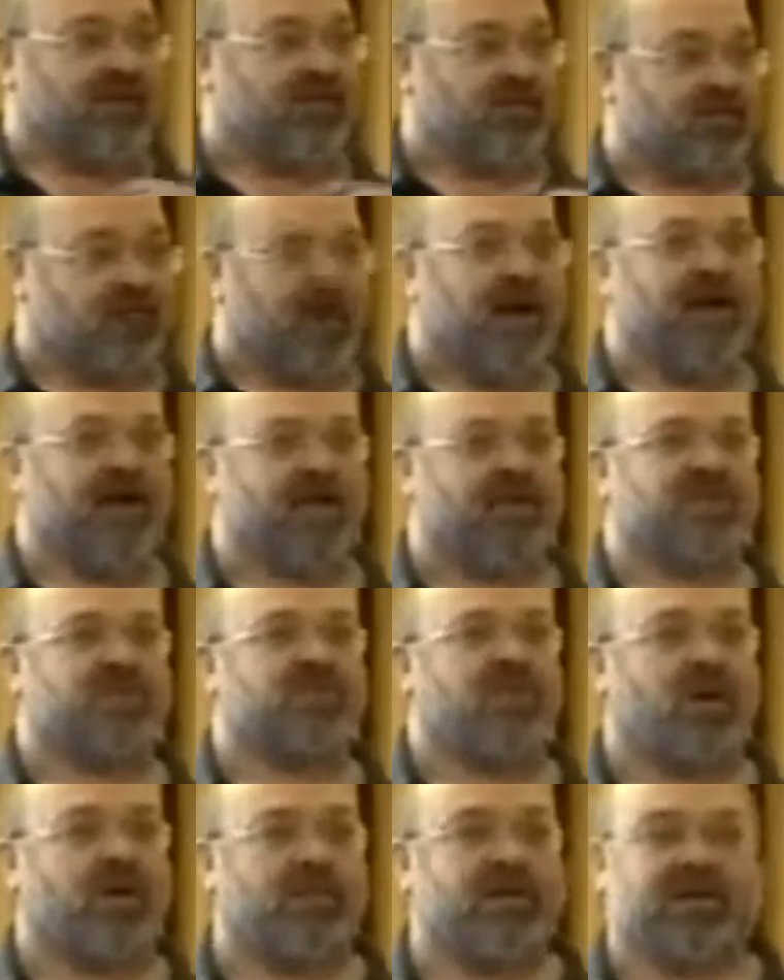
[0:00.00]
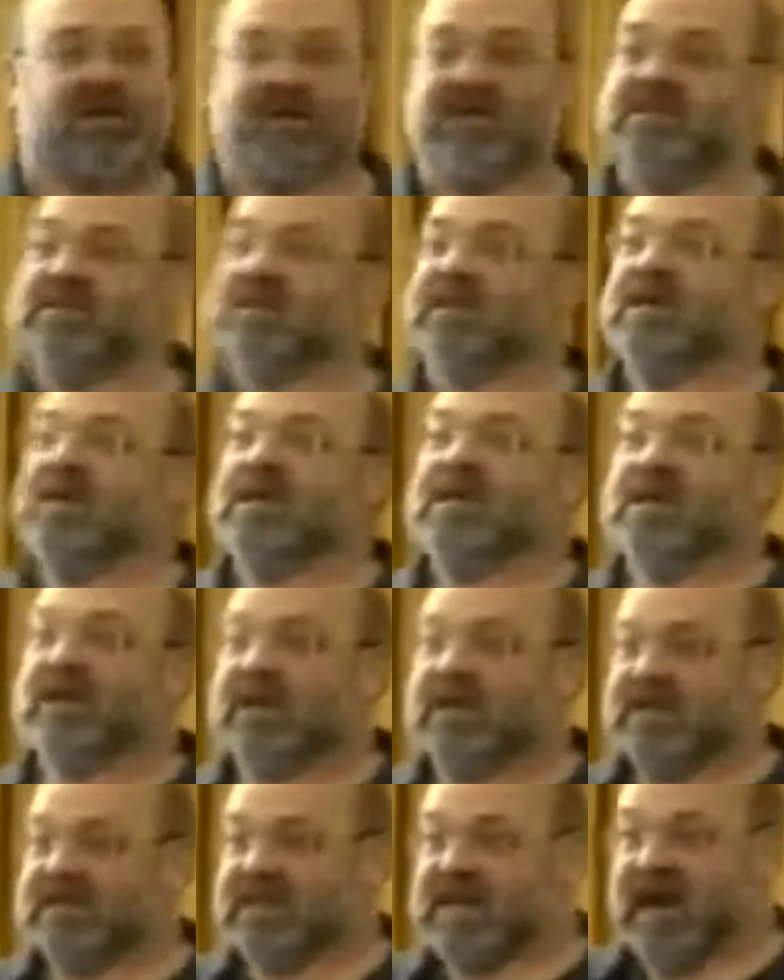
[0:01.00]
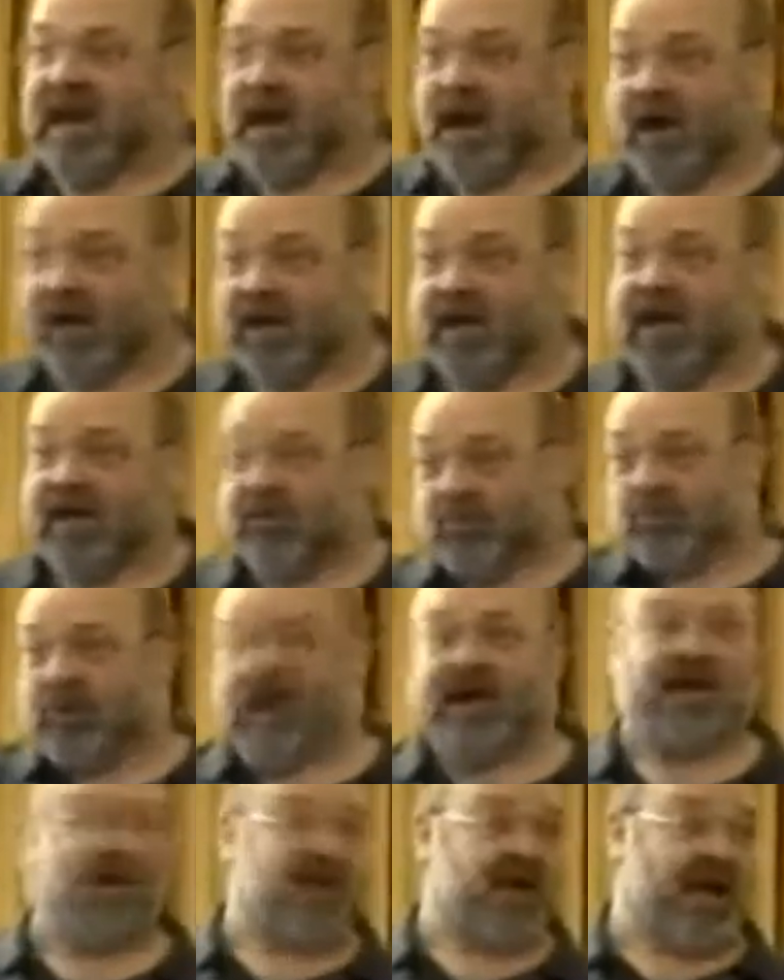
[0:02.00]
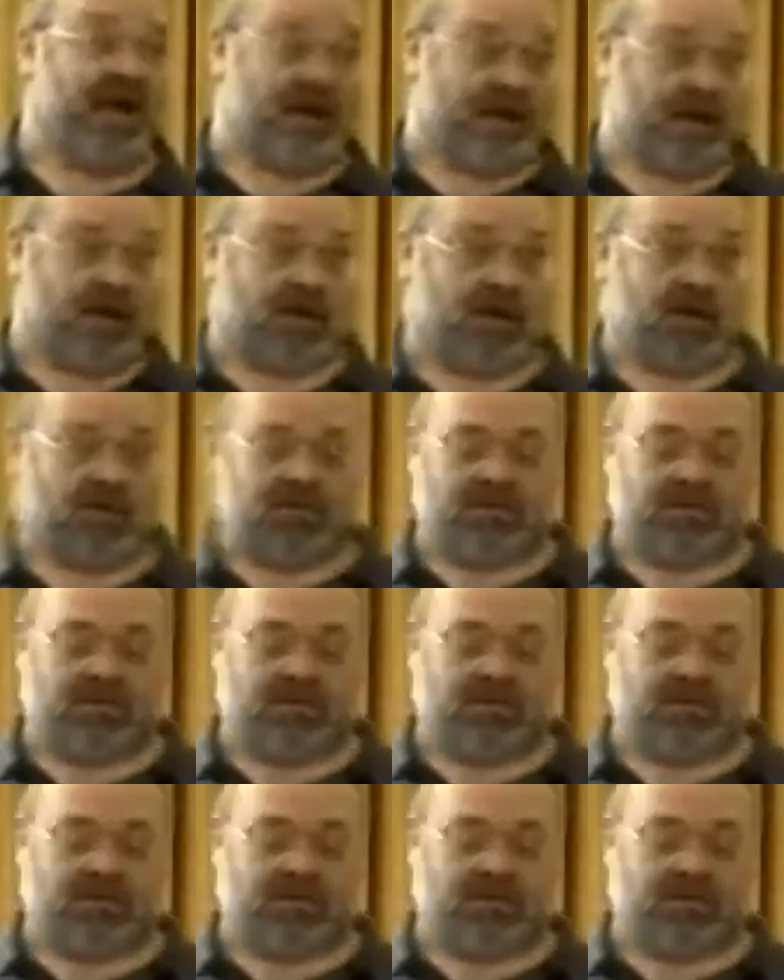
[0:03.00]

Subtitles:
rating this property is can say, okay, rate it now.